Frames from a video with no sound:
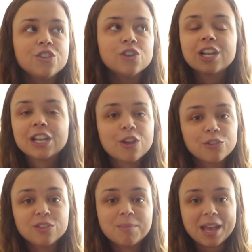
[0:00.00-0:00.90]
you're gonna go
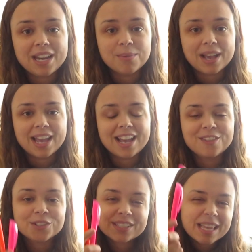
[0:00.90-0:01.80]
through them anyway.
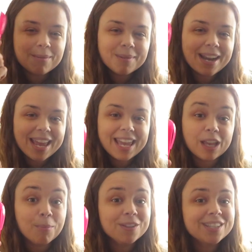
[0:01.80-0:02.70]
And there's the same amount of
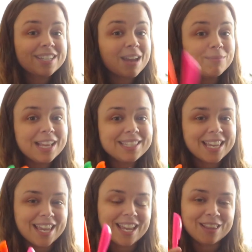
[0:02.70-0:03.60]
ink, most of the time less
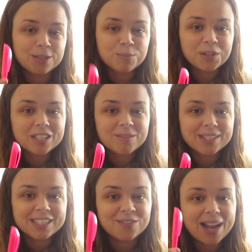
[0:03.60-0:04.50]
ink and those more
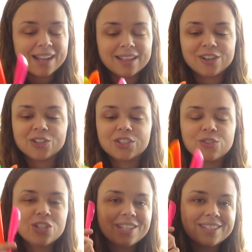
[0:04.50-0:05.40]
expensive highlighters. So
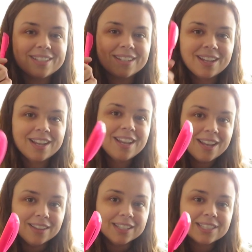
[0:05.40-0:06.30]
just
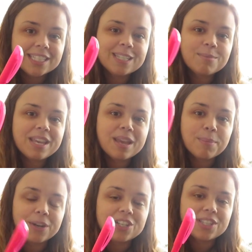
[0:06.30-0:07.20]
listen to me,
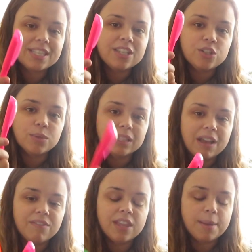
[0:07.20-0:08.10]
purchase these, you will
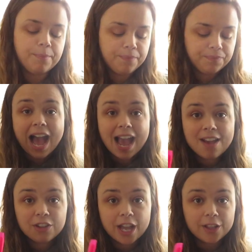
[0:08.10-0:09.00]
love them. I
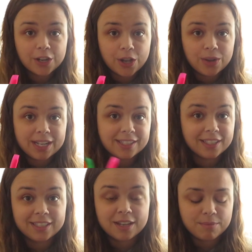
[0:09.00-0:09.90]
have a color coding
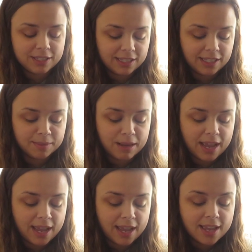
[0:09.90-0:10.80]
system. This is
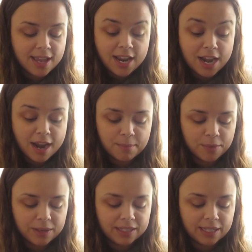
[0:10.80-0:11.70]
my
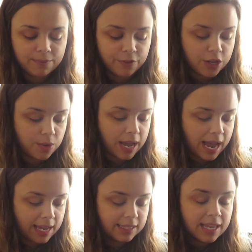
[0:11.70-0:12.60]
number one tip for you
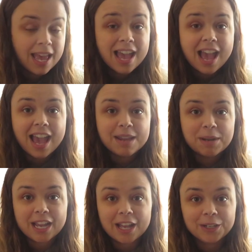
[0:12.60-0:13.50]
guys. And
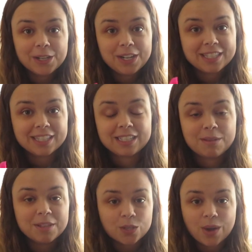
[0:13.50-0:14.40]
my color coding
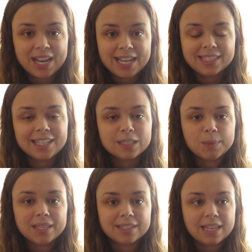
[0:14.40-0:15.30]
system is quite easy. It's
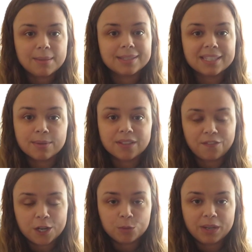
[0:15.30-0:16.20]
been the same since I was a
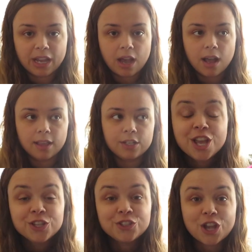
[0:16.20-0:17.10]
freshman in college.
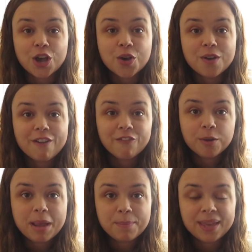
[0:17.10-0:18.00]
So
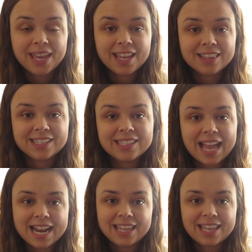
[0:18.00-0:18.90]
for my pink, this is
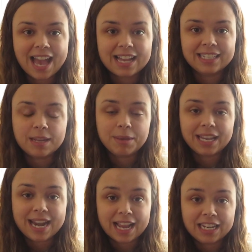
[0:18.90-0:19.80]
anything
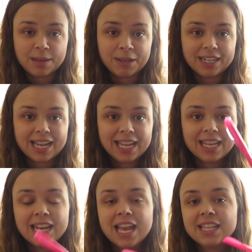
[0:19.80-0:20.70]
academic, an academic
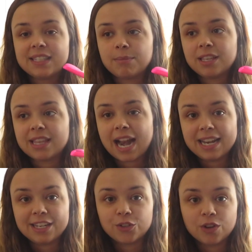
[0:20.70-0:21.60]
night, something that I
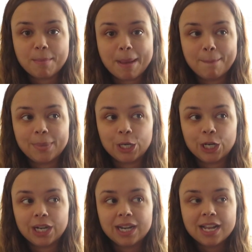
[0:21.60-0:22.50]
need to
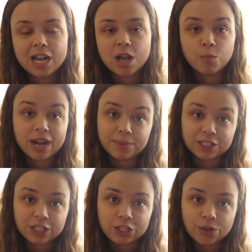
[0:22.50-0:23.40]
remember um, when I
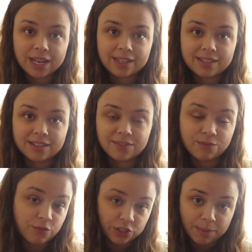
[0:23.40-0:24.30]
was a student
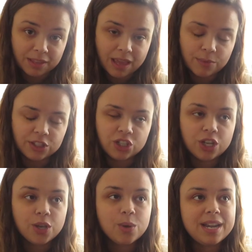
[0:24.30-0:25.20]
for something that was
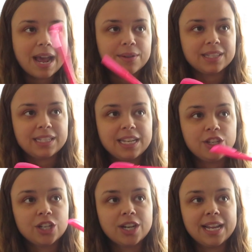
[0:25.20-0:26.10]
due. Now as a
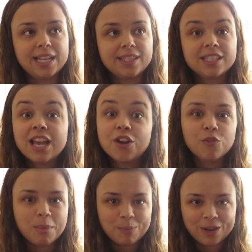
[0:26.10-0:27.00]
teacher, it's
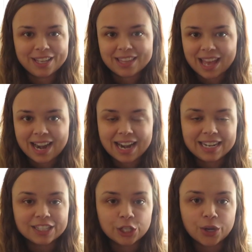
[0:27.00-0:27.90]
remembering that I
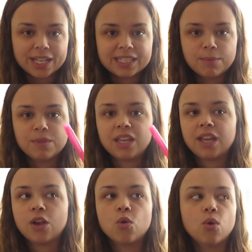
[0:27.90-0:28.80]
need to grade
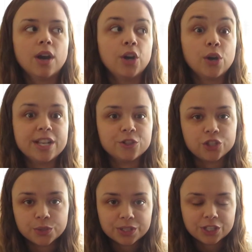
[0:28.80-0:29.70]
something or grades
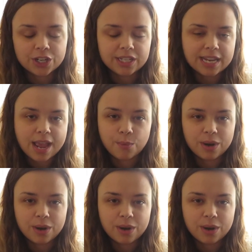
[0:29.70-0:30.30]
are due a certain day,